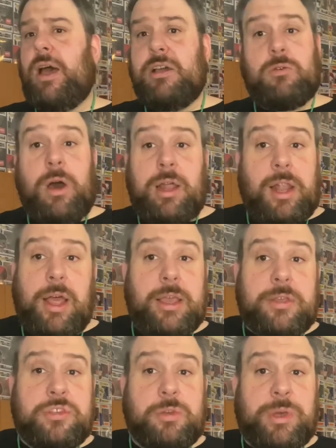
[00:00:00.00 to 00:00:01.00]
I quite
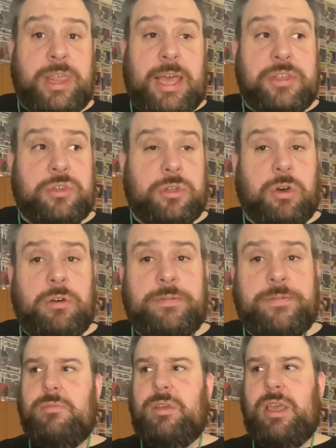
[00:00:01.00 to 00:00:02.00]
liked some of their
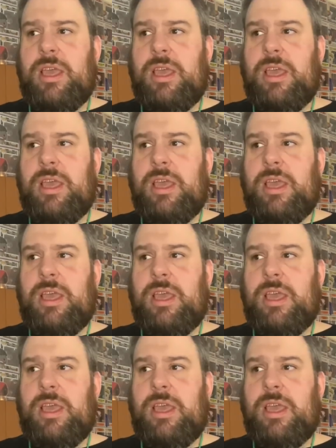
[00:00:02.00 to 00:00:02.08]
stuff.